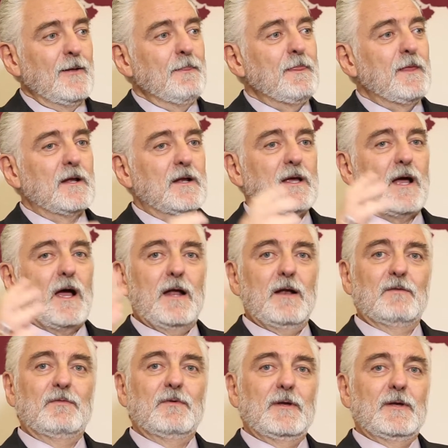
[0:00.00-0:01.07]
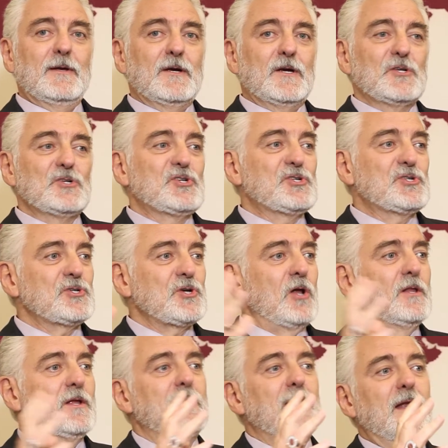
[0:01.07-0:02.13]
that kind of
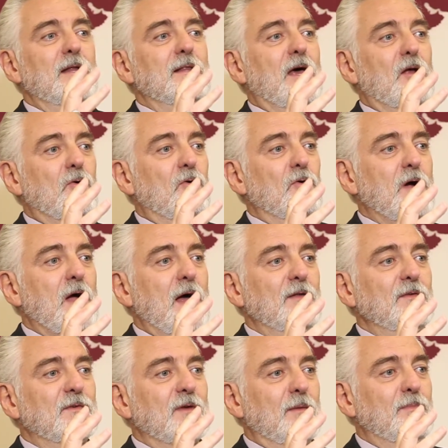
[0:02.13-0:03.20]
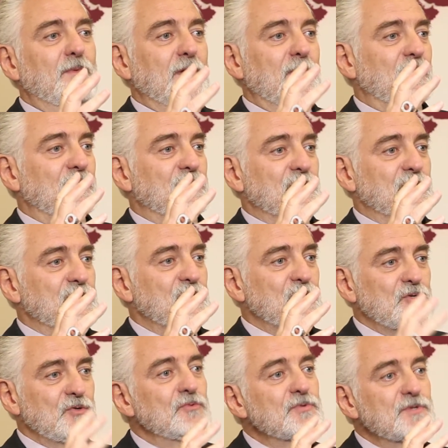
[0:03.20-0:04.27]
consolidated that whole concept into just
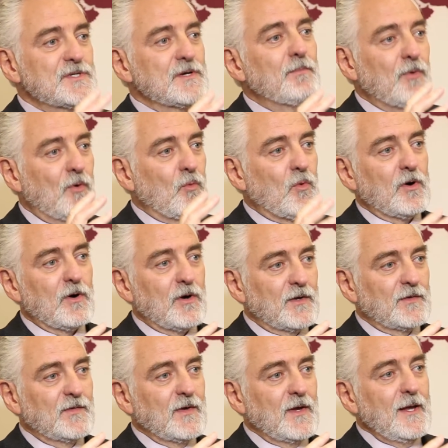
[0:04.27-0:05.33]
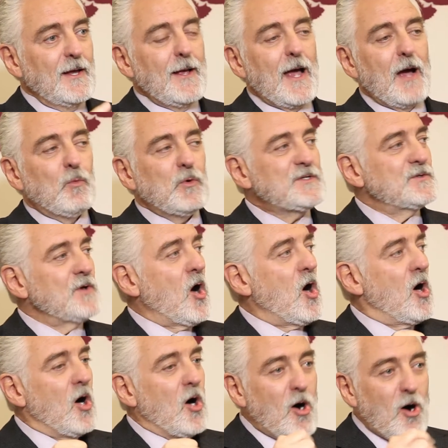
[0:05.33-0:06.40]
two simple words. And what's
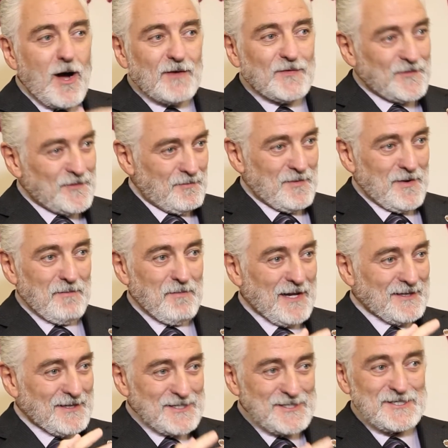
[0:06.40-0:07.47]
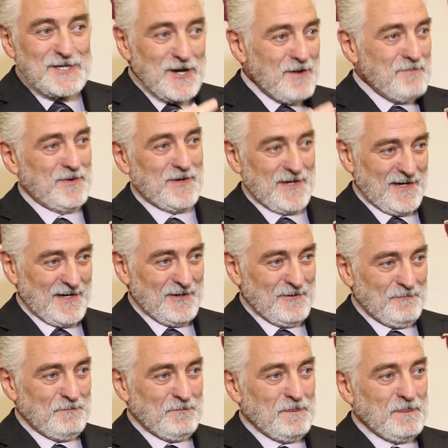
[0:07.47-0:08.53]
awesome about this company
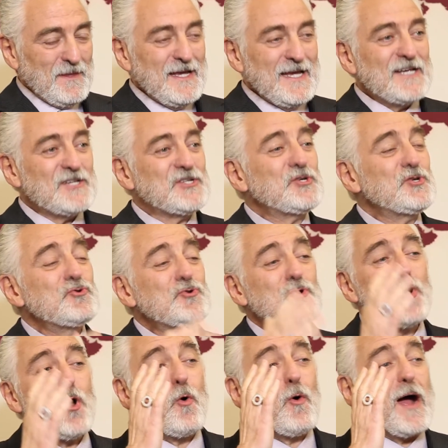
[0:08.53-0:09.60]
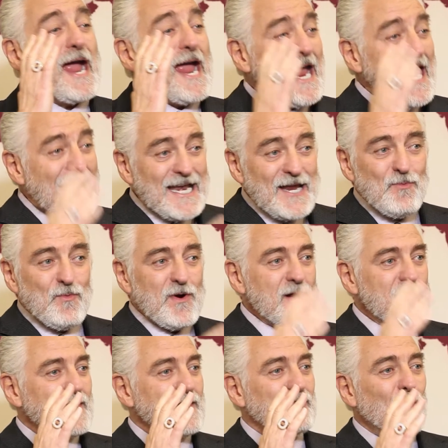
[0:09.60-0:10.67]
is that you can go
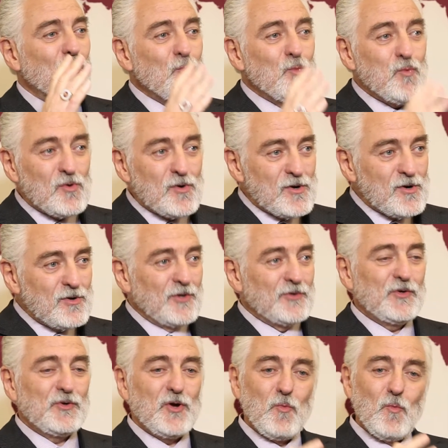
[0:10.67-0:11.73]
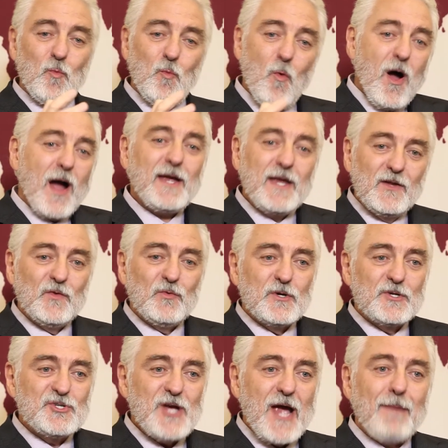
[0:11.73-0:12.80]
anywhere in the world. You can walk into a
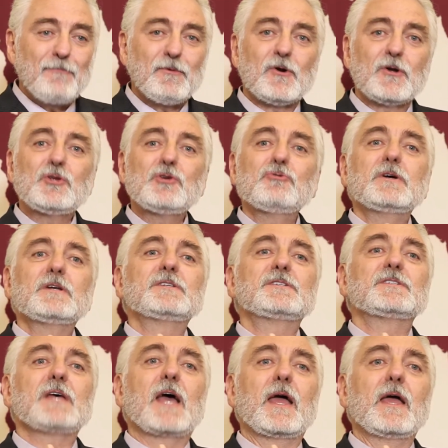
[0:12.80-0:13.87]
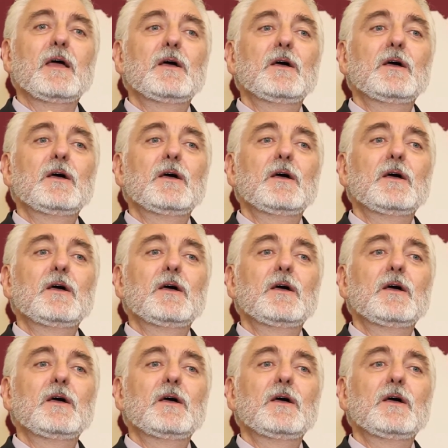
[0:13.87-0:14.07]
chapter and you can say,